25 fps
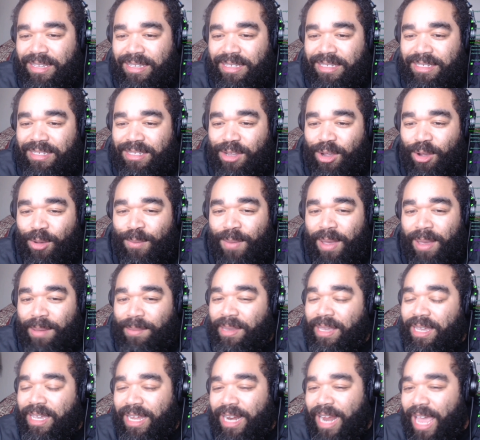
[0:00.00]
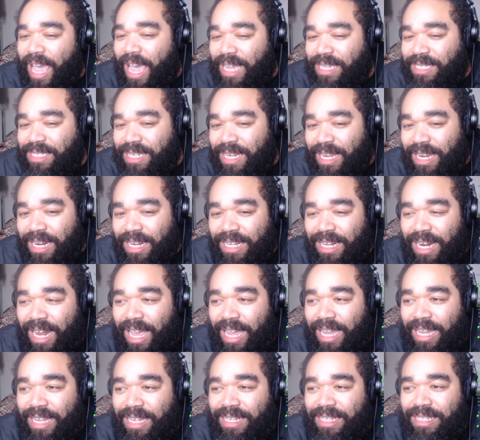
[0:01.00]
So maybe he could have accidentally
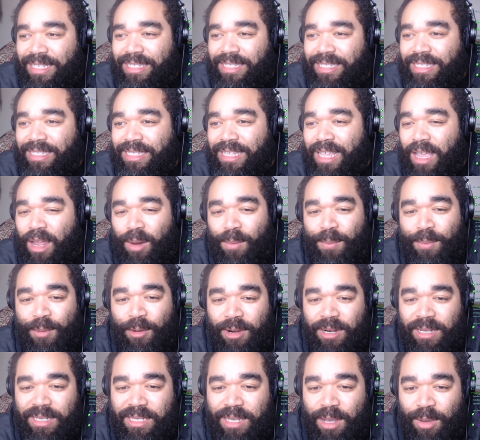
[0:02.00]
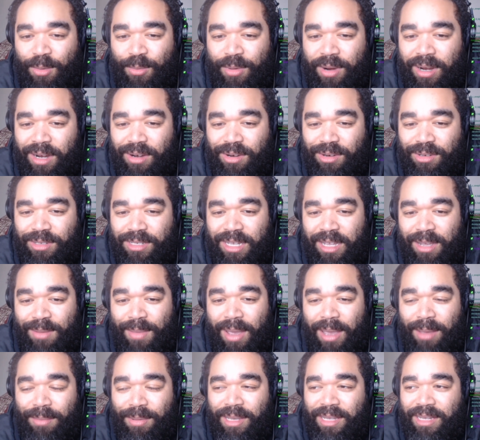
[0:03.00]
like teleported somewhere or
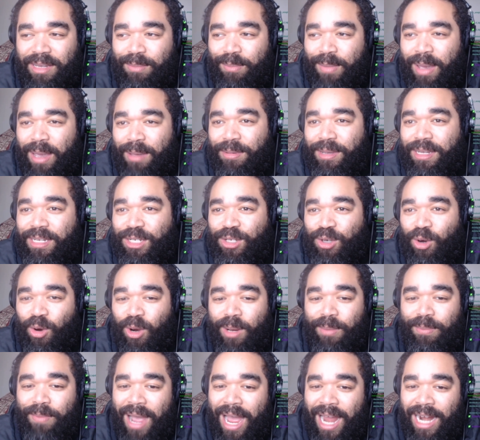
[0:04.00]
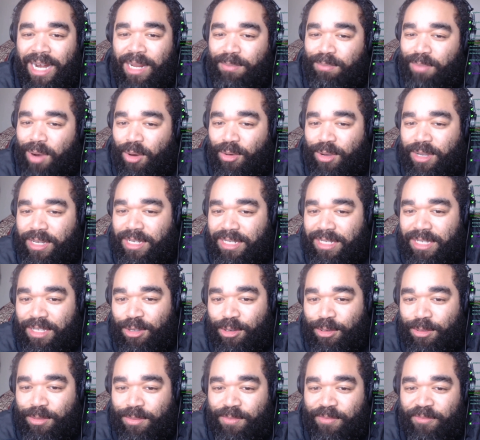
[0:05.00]
something. Maybe Jory Bonney broke his
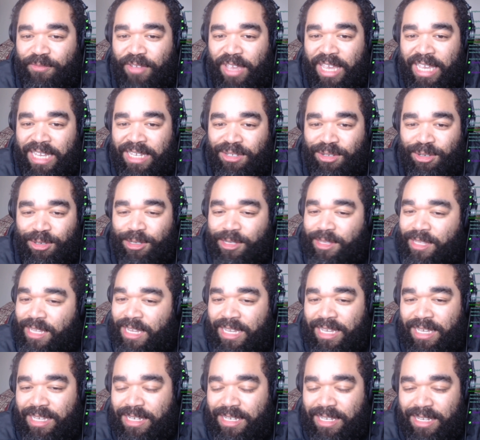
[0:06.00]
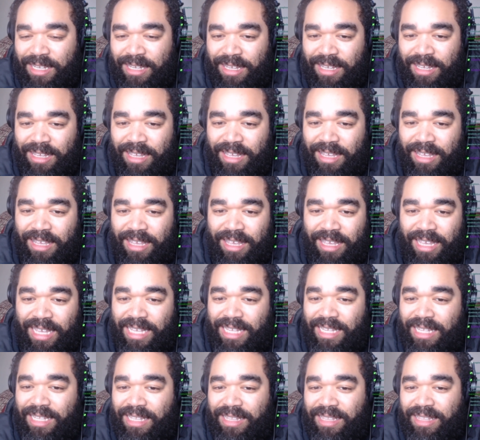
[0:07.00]
little phaser thingy,
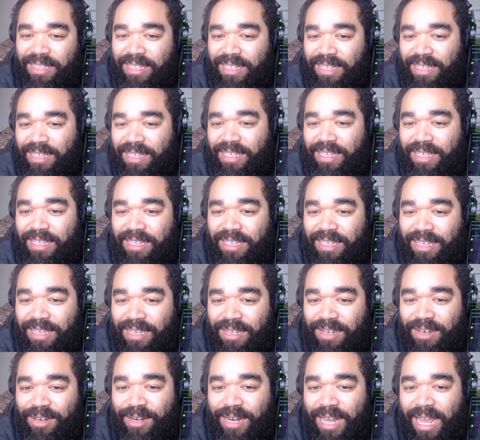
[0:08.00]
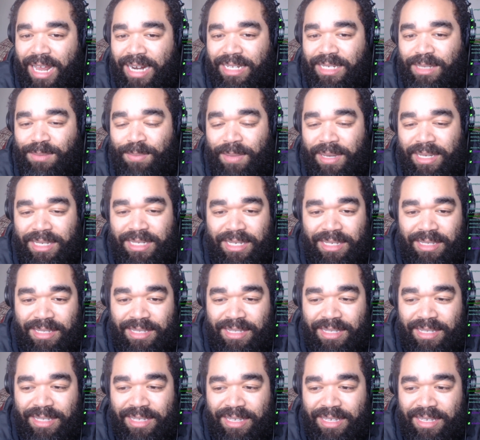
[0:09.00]
and now he's
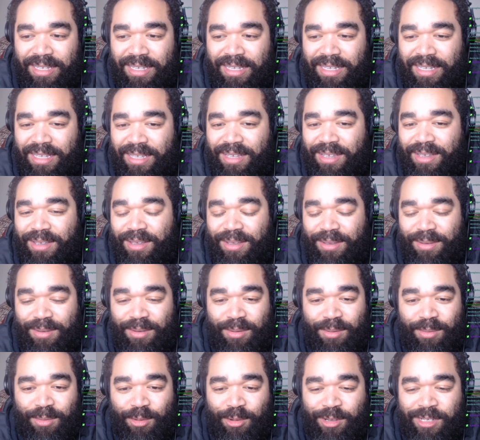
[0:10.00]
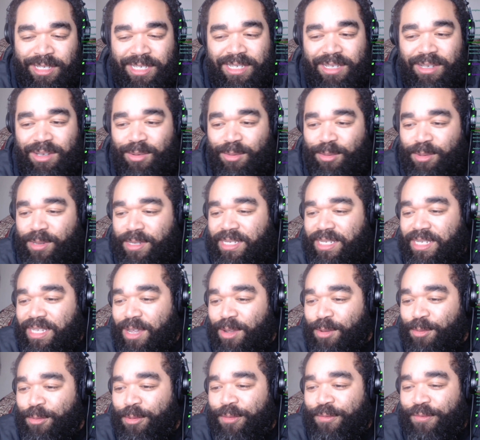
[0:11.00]
missing. What's
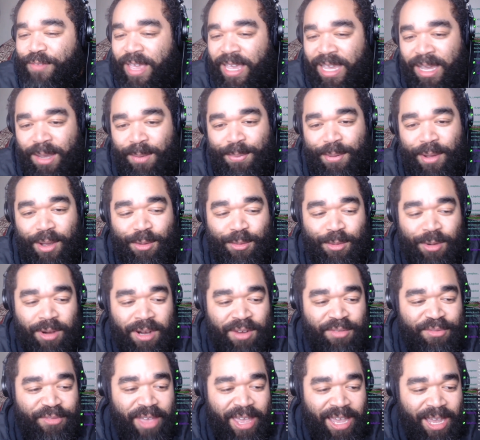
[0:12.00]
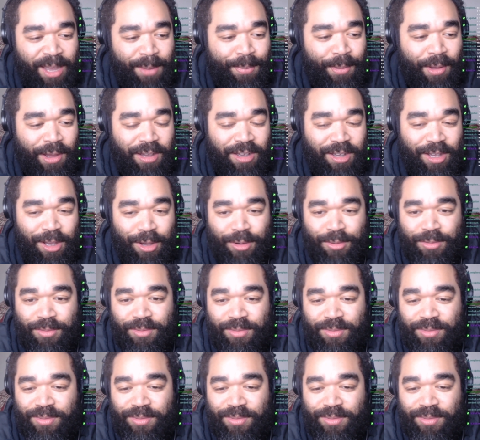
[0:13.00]
up with Vegapunk? Where did Vegapunk go?